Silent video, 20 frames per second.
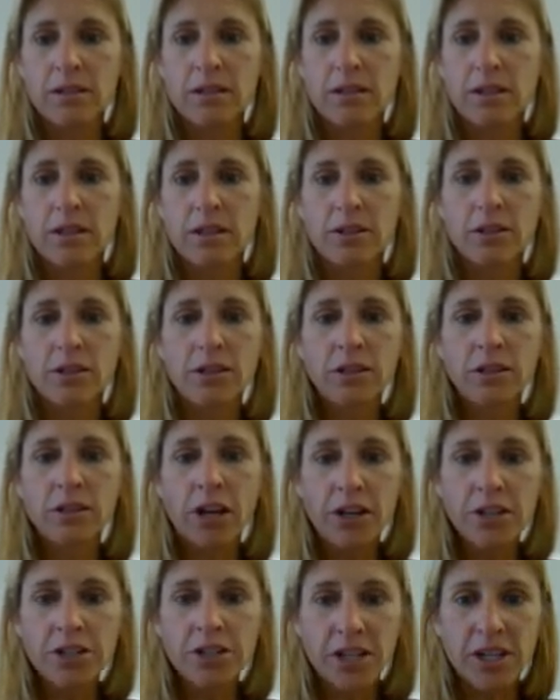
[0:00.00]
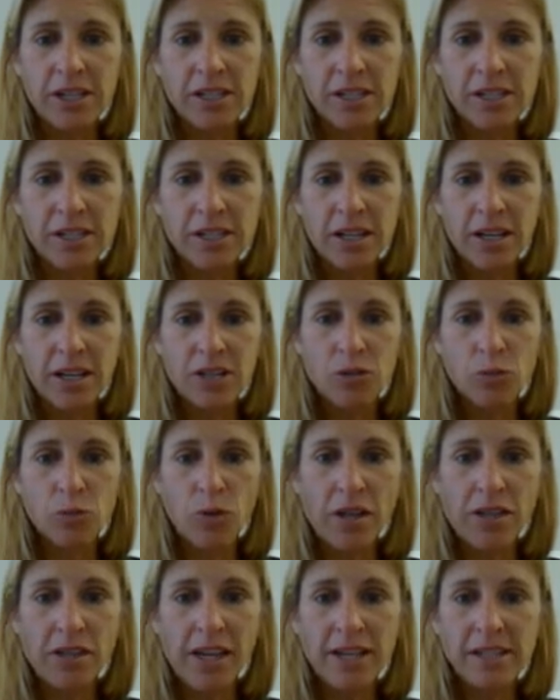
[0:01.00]
The largest is
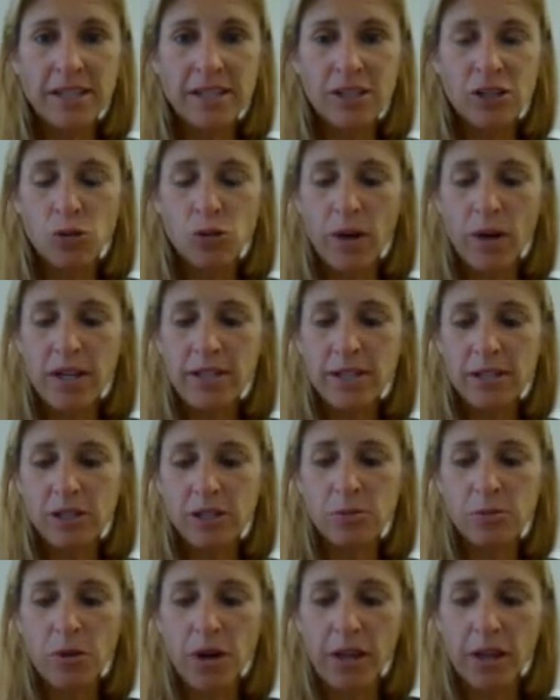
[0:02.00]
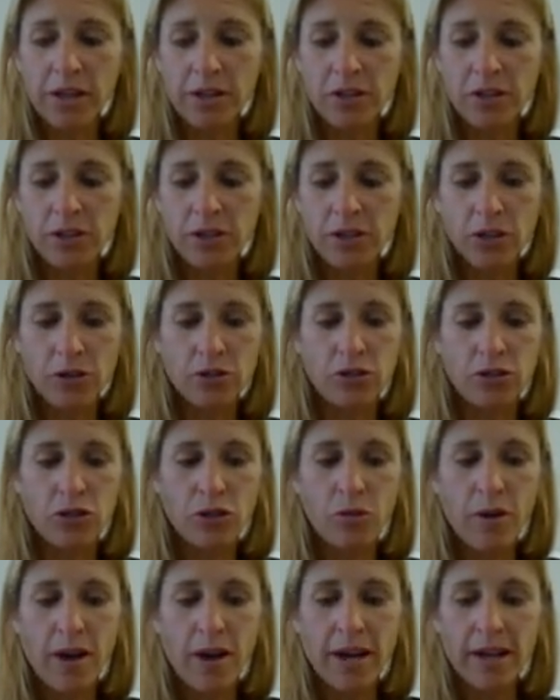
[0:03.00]
1 less than twice the smallest, so
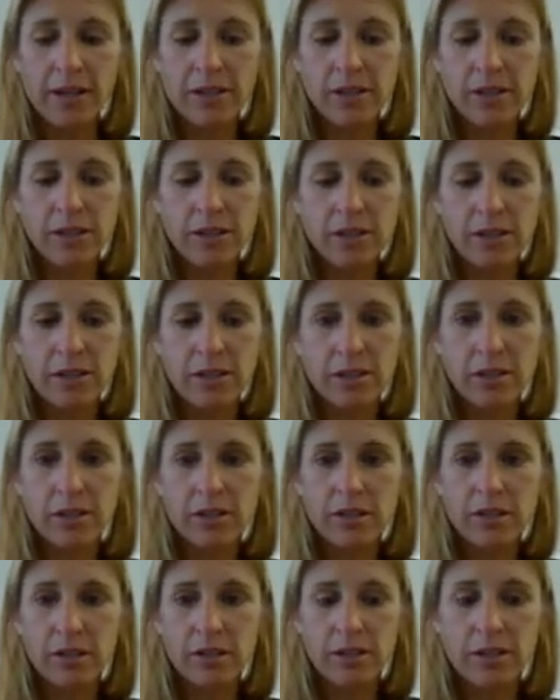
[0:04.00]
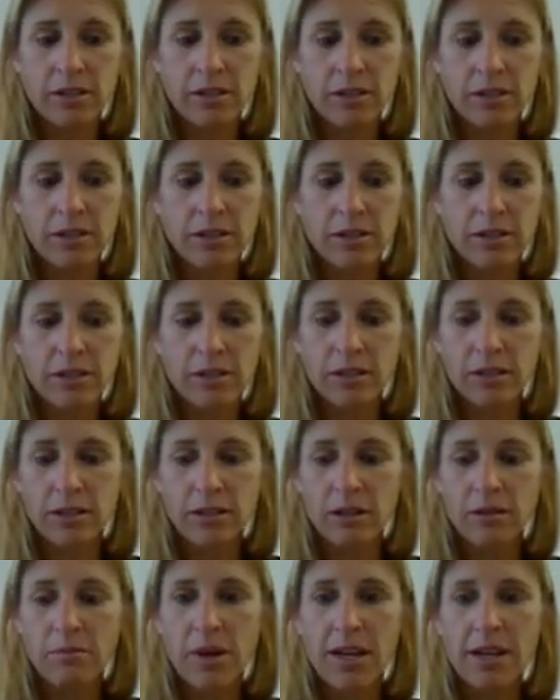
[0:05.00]
2x
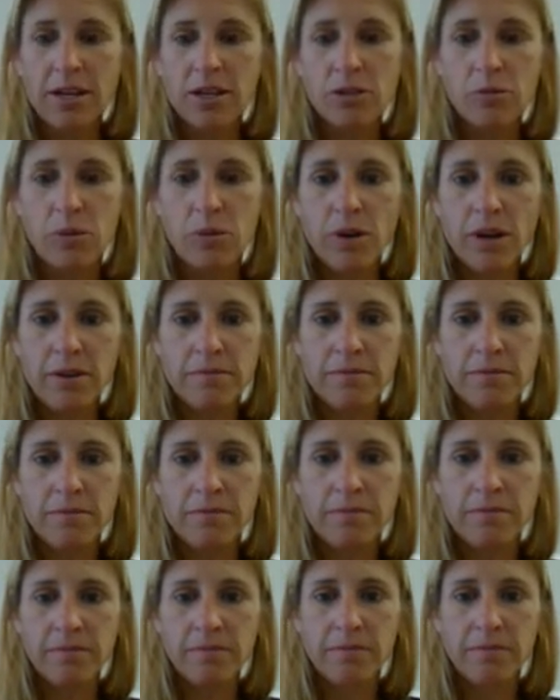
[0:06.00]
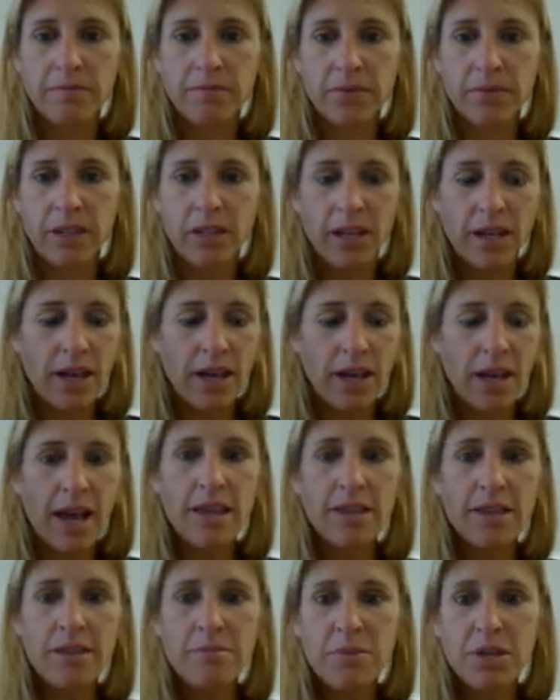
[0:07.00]
minus 1.
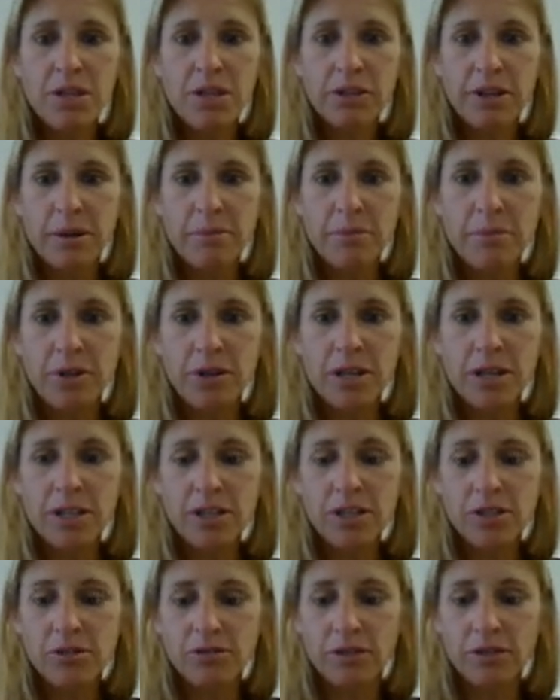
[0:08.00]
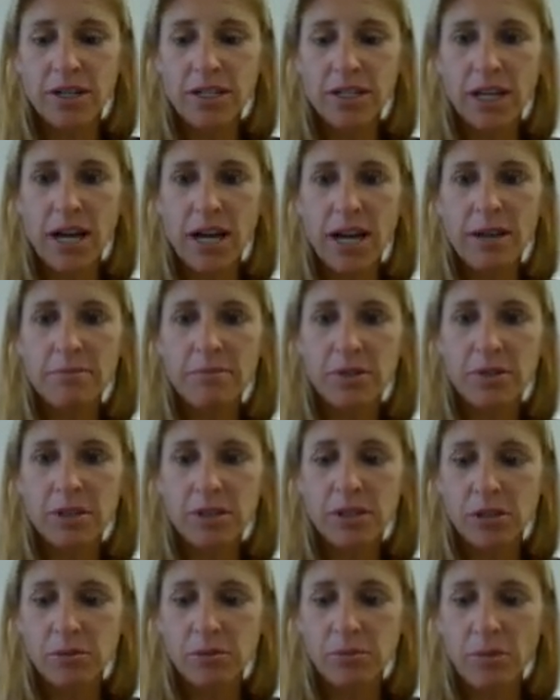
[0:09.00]
And the middle number is 3 times the
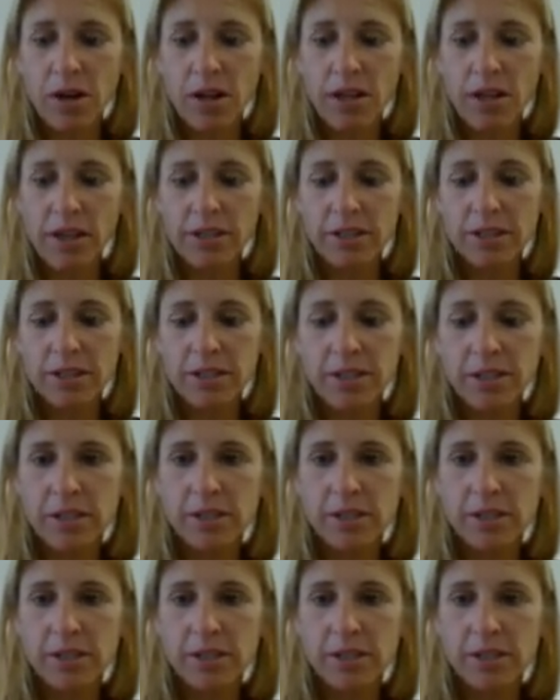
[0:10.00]
smallest.